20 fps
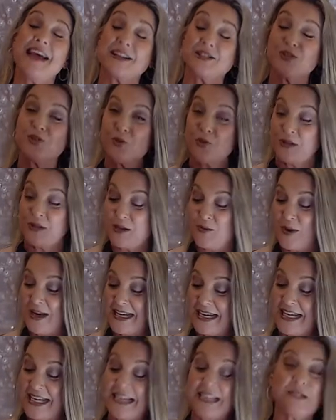and that's
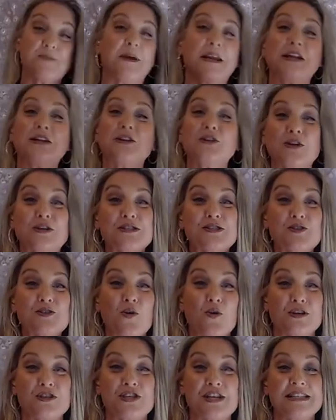truly what it is, but it
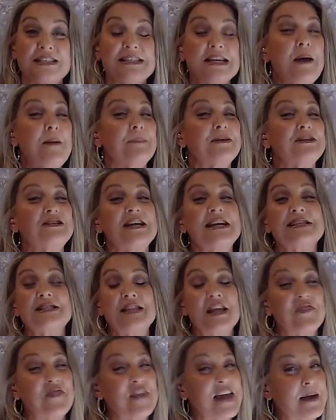looks gorgeous, but
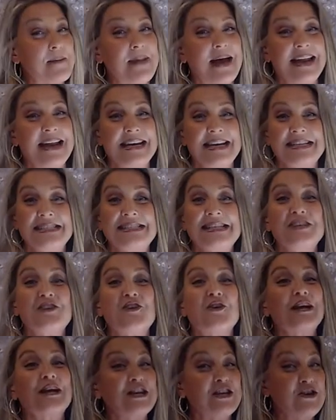it, the thing about it
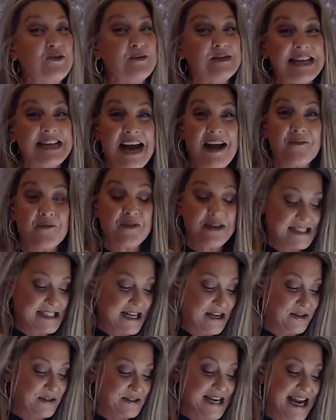is, you're gonna use it
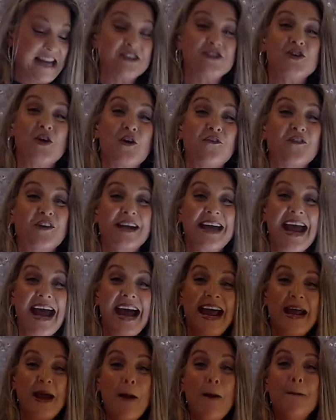every single day, and don't yeah.
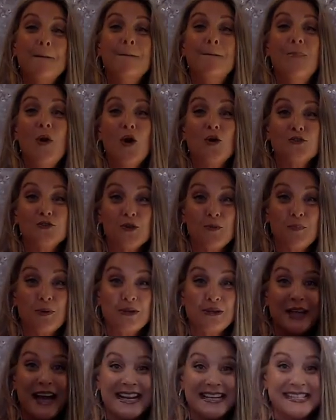forget,
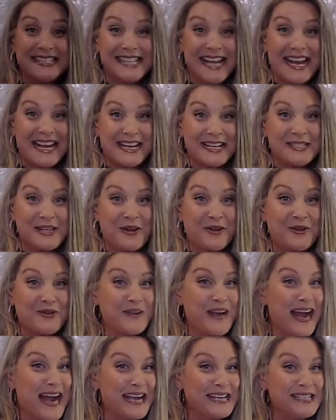multiple light settings
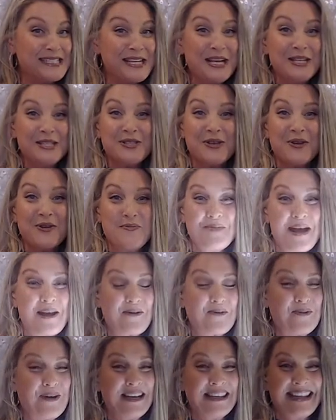here, you guys, so
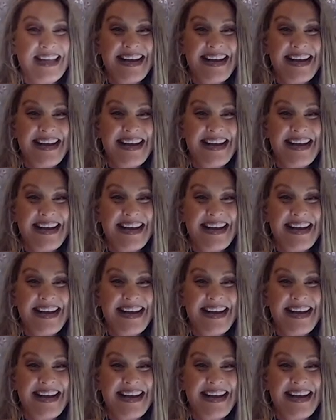no matter